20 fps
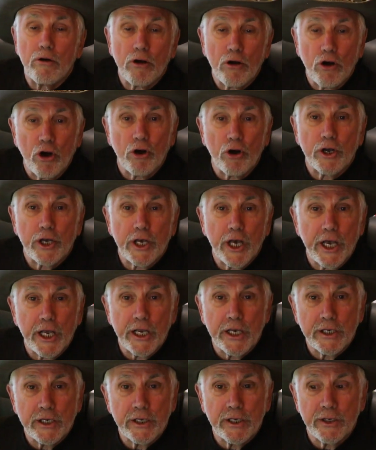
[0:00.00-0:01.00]

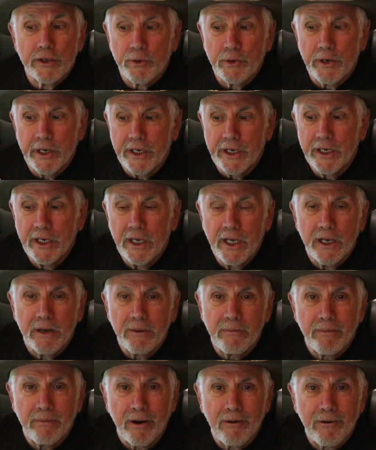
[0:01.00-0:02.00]
cocaine the way
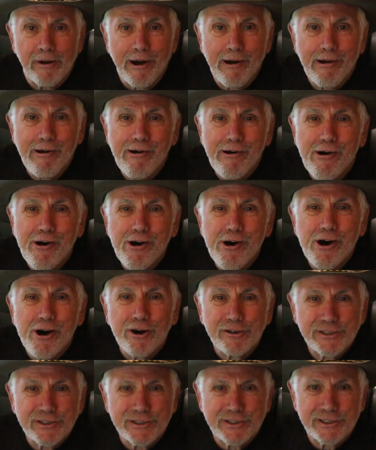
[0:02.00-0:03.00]
Barack
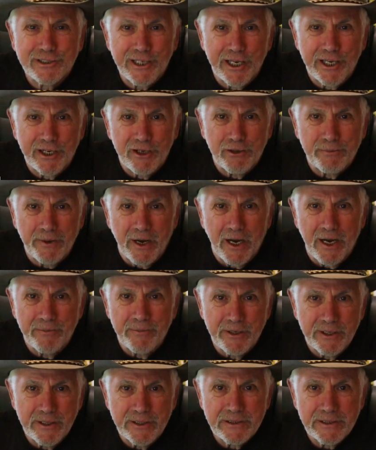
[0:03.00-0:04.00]
Hussein
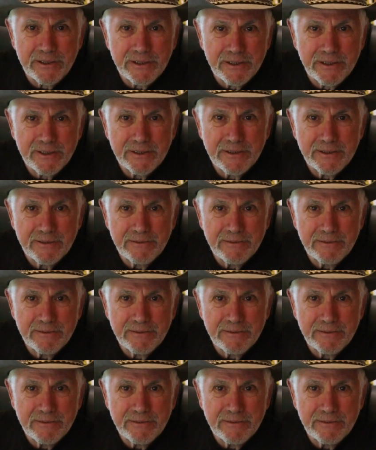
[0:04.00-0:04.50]
Obama is.